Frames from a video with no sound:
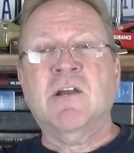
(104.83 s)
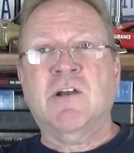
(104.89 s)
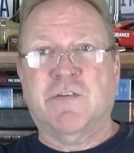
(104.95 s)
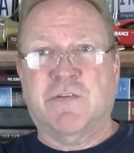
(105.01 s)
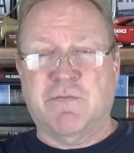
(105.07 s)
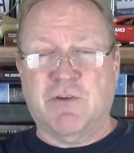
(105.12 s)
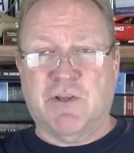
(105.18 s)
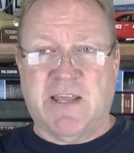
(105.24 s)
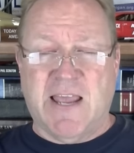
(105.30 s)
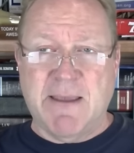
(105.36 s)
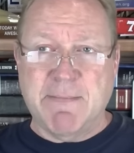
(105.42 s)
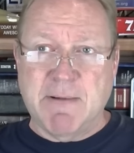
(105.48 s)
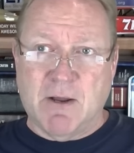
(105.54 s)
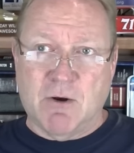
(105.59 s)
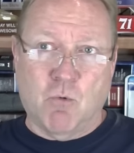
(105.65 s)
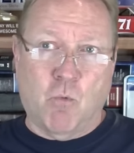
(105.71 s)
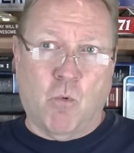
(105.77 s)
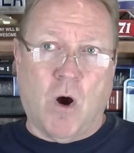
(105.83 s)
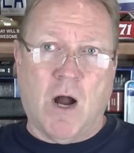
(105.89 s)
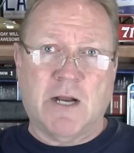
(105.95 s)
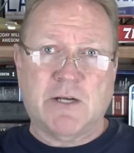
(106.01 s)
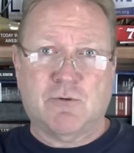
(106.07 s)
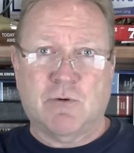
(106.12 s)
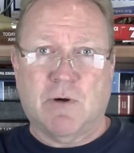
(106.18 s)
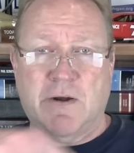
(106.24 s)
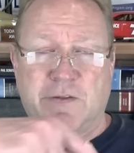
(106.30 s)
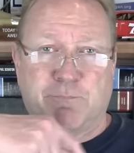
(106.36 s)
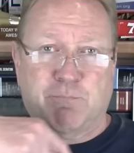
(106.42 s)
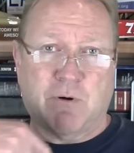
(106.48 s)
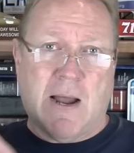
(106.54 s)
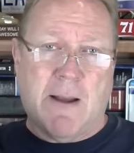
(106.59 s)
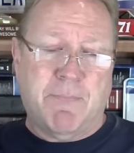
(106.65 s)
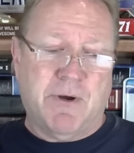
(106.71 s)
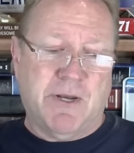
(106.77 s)
So if you came out and walked around his
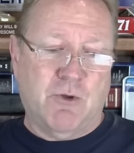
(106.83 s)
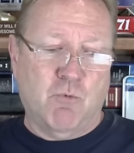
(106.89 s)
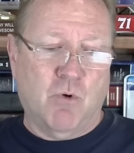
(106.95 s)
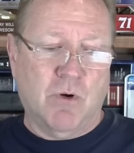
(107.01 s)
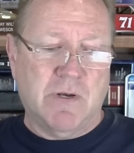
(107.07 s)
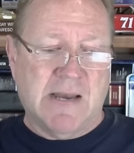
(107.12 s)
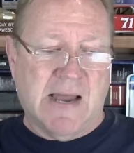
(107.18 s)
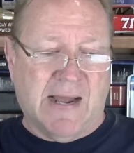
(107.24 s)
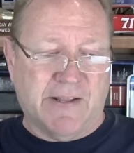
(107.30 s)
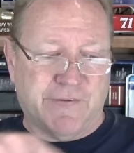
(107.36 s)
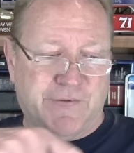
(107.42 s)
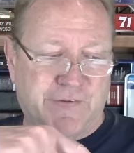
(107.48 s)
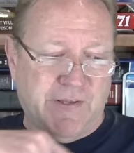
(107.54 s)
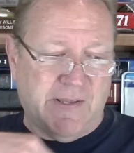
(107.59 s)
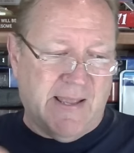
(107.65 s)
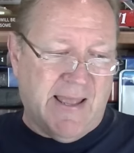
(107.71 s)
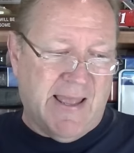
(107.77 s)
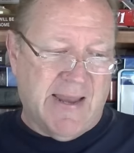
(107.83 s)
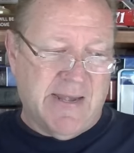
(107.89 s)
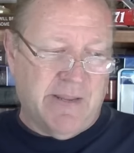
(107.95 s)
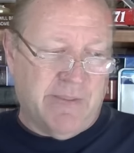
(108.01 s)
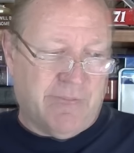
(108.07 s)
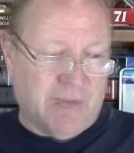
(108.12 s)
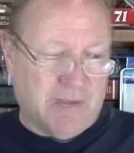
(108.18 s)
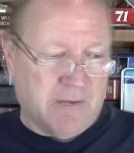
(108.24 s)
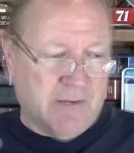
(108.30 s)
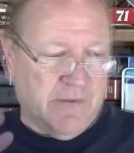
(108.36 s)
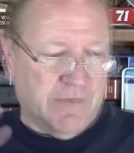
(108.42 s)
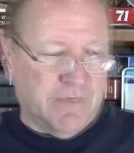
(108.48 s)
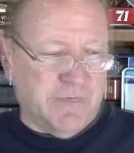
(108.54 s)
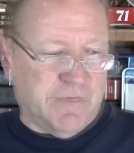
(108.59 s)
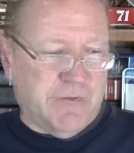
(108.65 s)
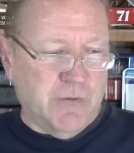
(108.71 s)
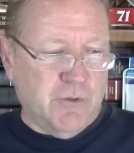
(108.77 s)
property, you would not see anything.
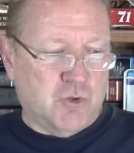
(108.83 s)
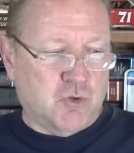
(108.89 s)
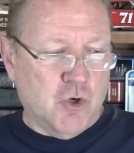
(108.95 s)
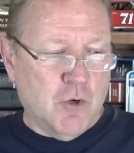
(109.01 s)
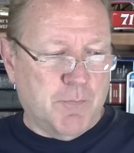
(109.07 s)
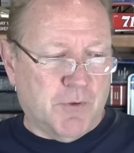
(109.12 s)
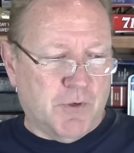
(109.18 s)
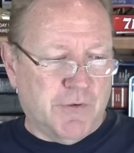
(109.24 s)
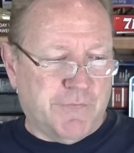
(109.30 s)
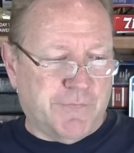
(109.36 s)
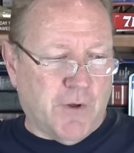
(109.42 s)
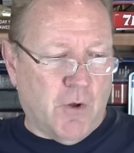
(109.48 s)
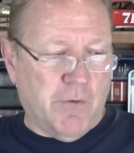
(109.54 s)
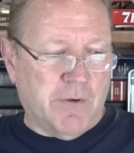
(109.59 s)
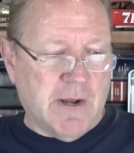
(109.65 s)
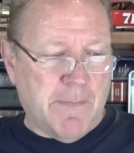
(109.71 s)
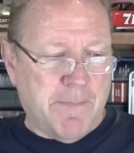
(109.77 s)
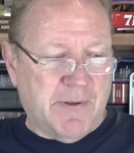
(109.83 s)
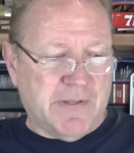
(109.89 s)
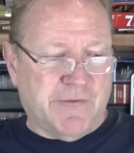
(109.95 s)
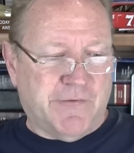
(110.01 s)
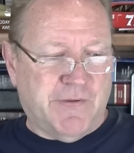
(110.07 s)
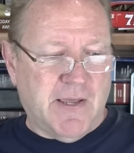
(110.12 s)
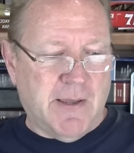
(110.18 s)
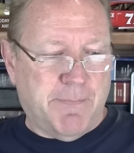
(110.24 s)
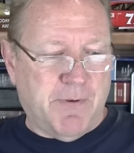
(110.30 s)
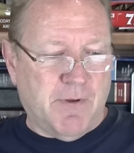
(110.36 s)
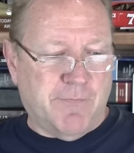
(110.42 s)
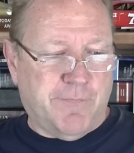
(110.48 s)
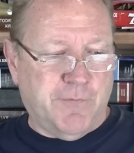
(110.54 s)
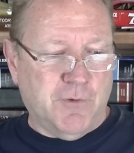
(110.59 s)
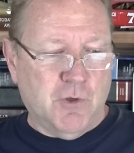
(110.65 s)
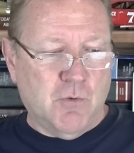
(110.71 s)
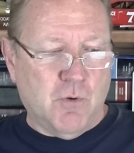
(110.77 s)
So two troopers following up on the tip
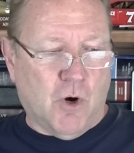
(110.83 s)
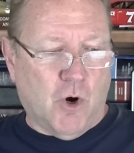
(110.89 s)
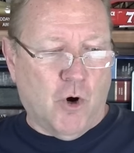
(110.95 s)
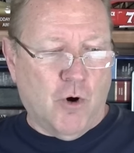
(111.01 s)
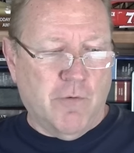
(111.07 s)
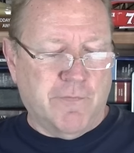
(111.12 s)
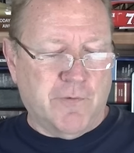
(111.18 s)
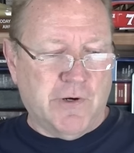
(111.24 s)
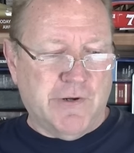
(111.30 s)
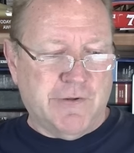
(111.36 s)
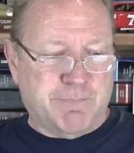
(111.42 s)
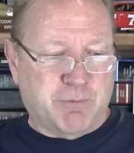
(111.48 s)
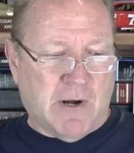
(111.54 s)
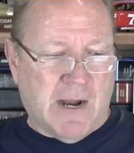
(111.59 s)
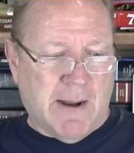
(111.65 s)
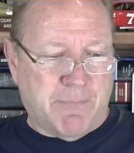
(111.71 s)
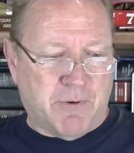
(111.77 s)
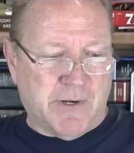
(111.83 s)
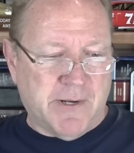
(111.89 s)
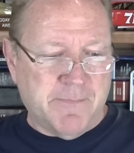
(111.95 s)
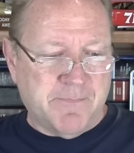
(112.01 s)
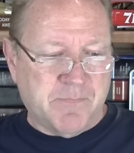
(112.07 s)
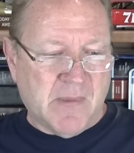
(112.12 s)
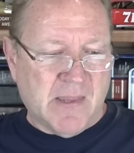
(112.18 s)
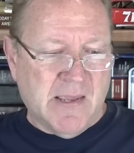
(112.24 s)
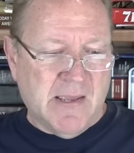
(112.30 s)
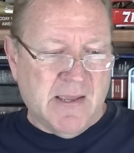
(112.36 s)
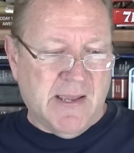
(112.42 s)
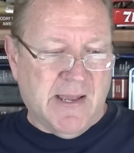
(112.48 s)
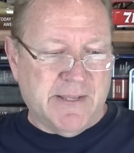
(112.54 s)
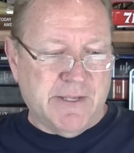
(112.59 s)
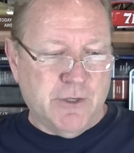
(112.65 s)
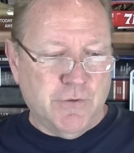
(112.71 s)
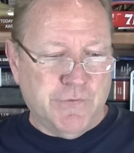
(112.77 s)
flew over his property
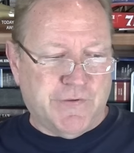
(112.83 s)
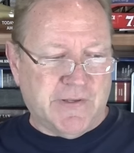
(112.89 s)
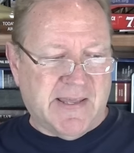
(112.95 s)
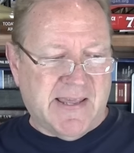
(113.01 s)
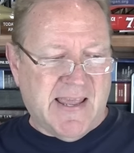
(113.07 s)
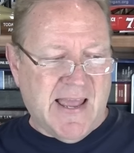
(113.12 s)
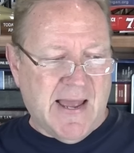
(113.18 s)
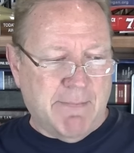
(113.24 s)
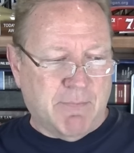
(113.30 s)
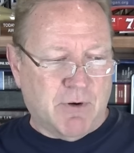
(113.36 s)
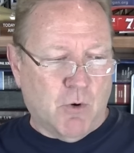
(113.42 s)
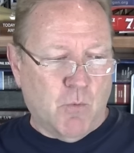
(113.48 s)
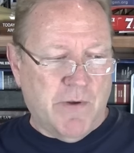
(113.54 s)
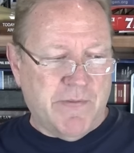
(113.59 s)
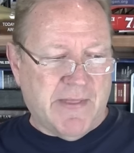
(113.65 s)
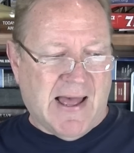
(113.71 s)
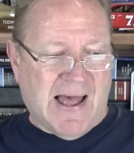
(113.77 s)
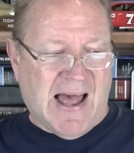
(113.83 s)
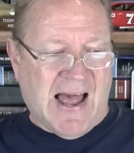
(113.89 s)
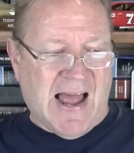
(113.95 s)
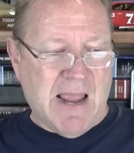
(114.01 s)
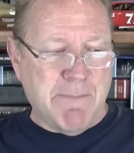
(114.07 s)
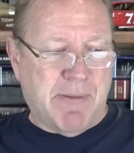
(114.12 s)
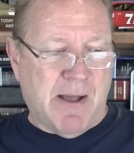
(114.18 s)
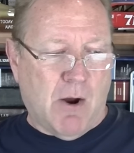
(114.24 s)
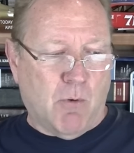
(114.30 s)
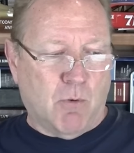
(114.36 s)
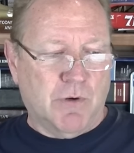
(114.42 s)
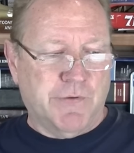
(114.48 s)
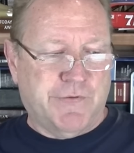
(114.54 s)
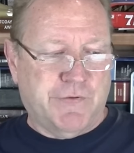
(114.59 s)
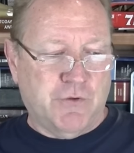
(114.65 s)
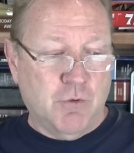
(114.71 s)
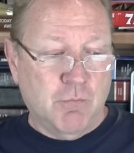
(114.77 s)
and used a camera with a high
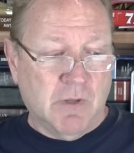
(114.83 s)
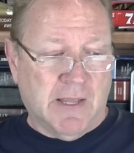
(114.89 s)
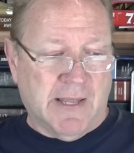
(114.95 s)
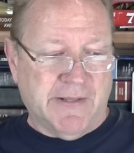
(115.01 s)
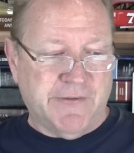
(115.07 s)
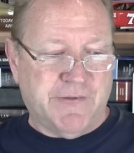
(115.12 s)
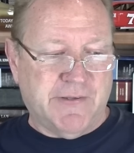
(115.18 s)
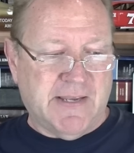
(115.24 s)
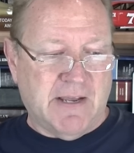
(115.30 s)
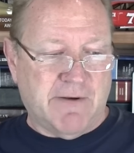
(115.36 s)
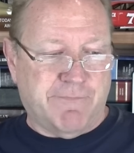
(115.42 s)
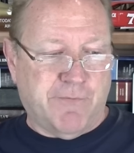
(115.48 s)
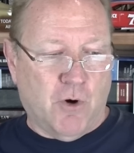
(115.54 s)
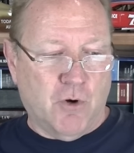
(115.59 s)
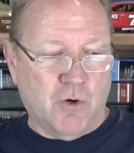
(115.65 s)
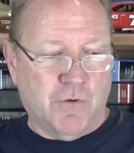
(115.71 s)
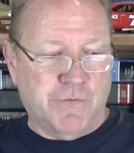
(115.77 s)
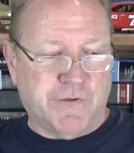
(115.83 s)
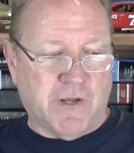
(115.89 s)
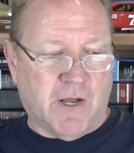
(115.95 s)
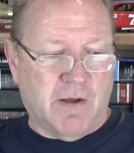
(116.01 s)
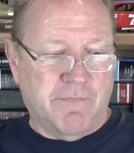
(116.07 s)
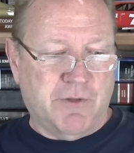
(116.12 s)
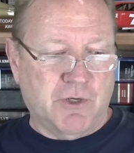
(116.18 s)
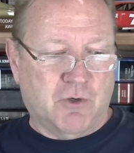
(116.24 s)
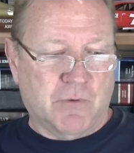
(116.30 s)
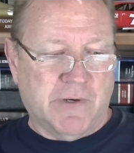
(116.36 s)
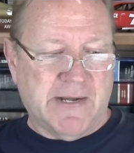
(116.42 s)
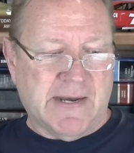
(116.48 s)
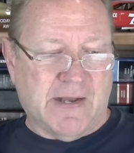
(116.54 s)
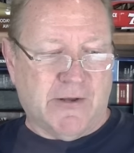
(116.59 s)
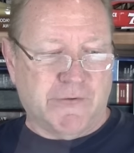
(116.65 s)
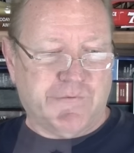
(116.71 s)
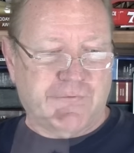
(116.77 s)
power zoom lens to get photos of the
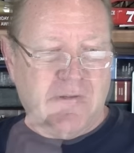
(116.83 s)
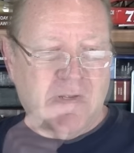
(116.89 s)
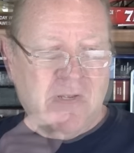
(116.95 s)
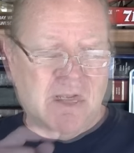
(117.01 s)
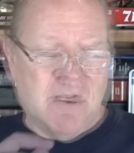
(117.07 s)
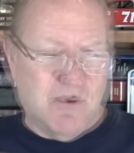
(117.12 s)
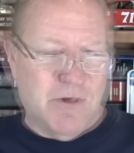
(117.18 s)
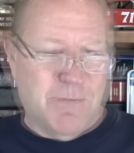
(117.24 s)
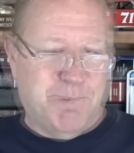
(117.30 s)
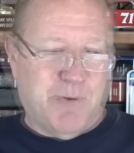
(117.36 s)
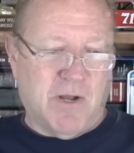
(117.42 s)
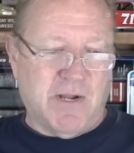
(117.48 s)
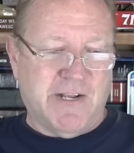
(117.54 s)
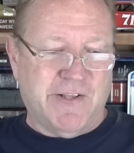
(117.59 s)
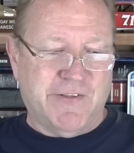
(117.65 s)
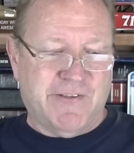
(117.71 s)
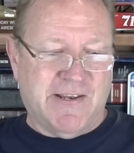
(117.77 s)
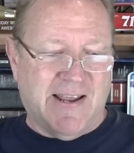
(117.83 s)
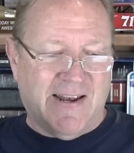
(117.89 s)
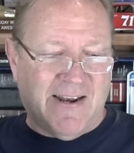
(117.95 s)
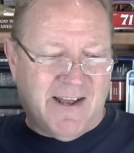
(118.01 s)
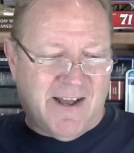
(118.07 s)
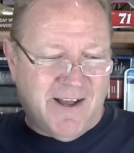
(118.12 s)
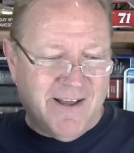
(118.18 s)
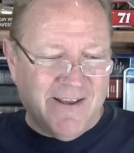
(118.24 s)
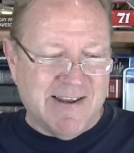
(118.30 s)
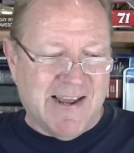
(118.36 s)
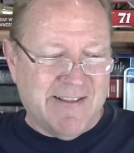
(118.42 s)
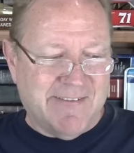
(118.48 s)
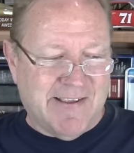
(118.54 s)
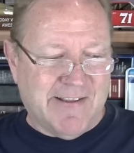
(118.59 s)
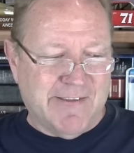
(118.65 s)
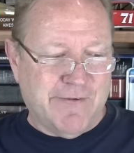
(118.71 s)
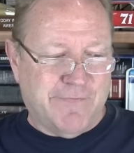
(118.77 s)
greenhouse with buckets that had
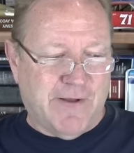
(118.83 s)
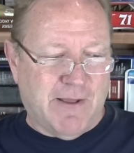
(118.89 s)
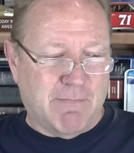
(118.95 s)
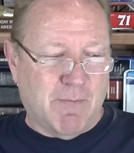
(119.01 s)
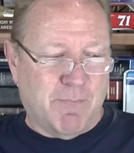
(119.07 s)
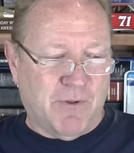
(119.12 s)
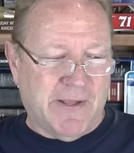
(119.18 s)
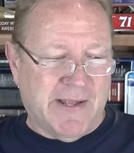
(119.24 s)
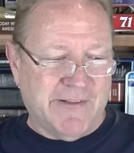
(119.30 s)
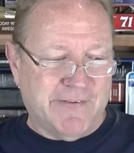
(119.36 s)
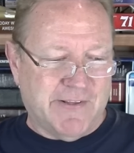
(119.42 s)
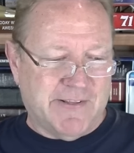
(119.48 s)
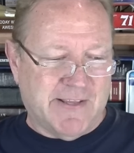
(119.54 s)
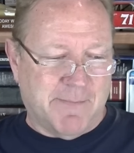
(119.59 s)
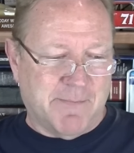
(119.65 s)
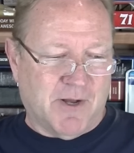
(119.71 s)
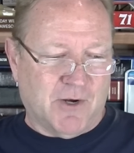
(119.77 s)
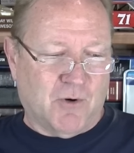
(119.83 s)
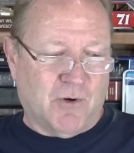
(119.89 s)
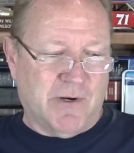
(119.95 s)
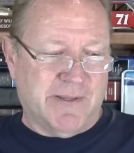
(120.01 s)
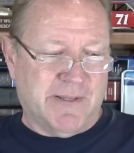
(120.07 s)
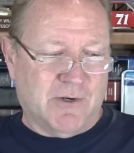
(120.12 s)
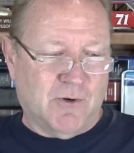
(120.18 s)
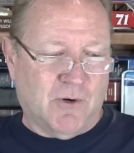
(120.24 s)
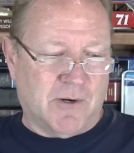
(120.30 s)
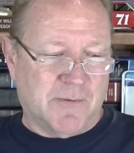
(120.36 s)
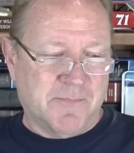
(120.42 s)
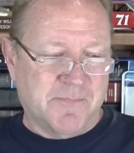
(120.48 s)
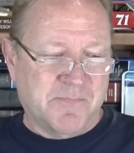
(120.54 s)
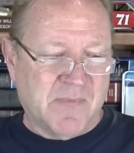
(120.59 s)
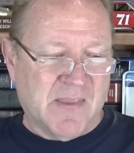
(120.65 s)
unidentifiable plants in them, according to the court.